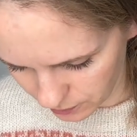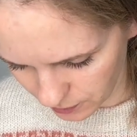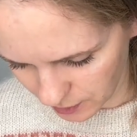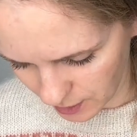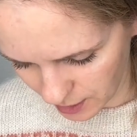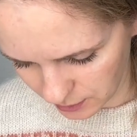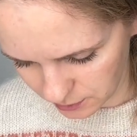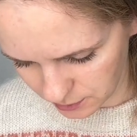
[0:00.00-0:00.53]

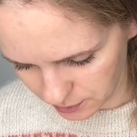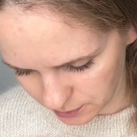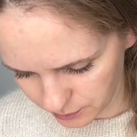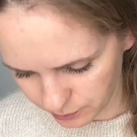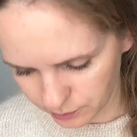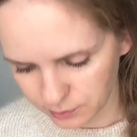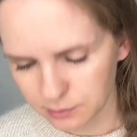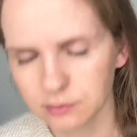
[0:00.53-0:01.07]
that
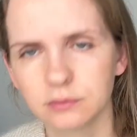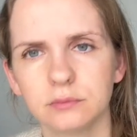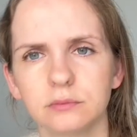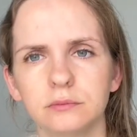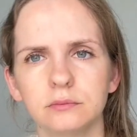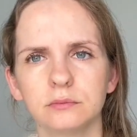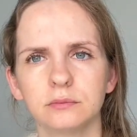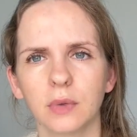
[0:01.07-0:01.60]

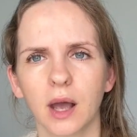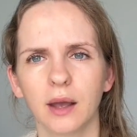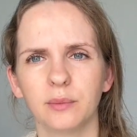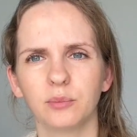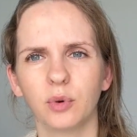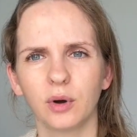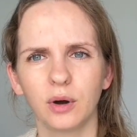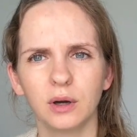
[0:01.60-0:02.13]
I
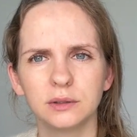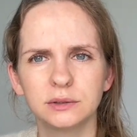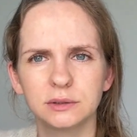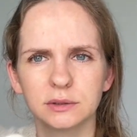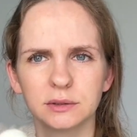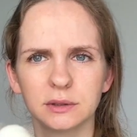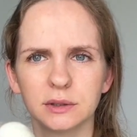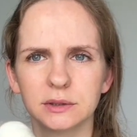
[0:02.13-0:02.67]
bought
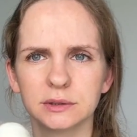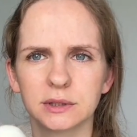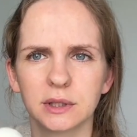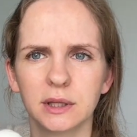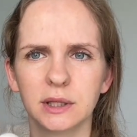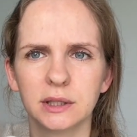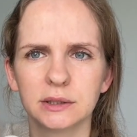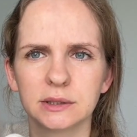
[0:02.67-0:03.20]
is
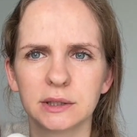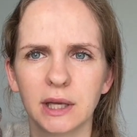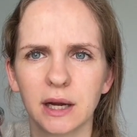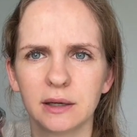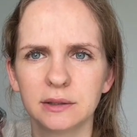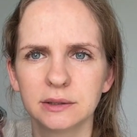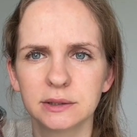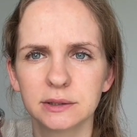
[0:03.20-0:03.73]
these
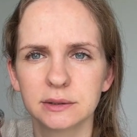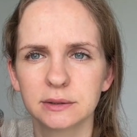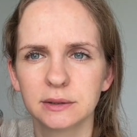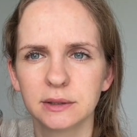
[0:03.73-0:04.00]
yarns.